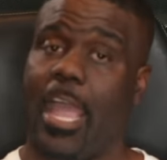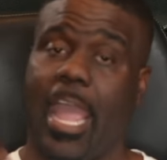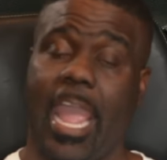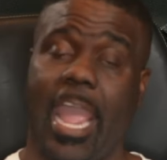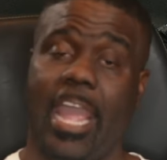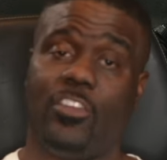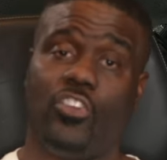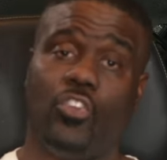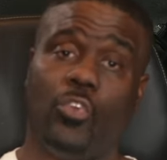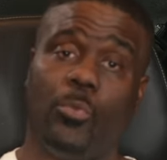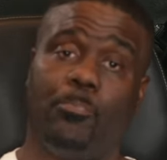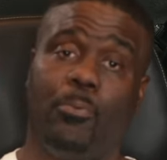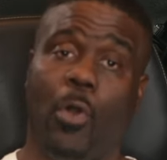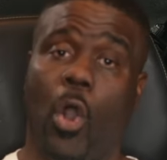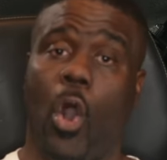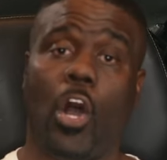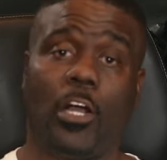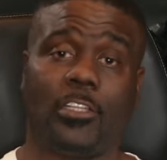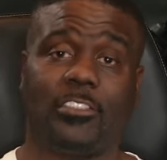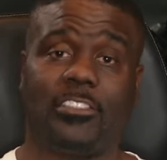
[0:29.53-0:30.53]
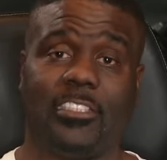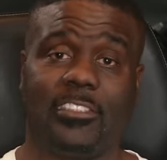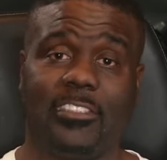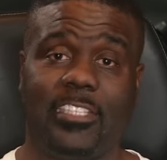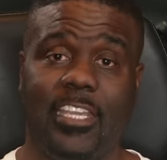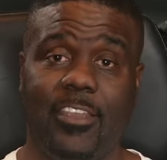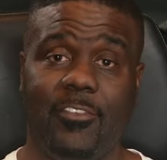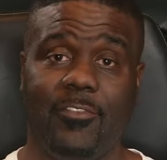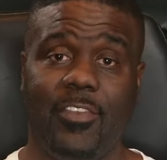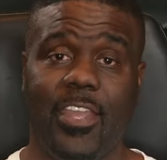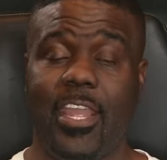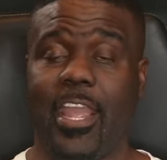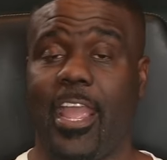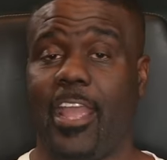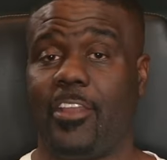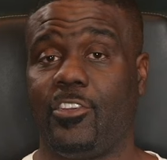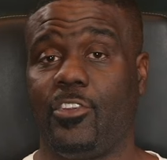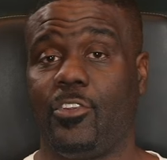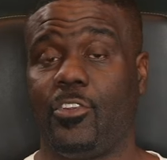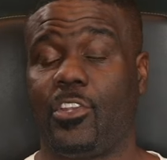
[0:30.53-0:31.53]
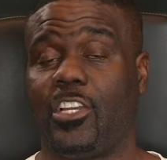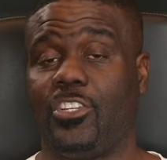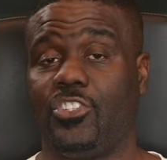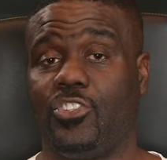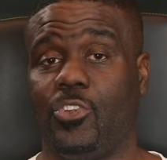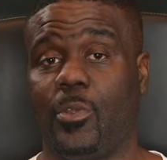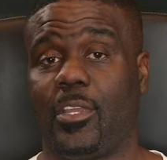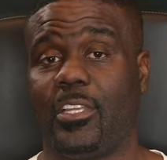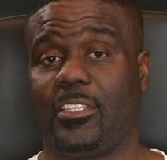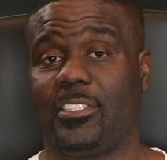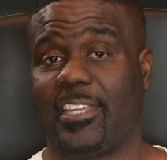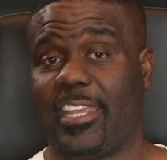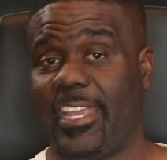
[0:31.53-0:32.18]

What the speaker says: and you pause the TV and because you can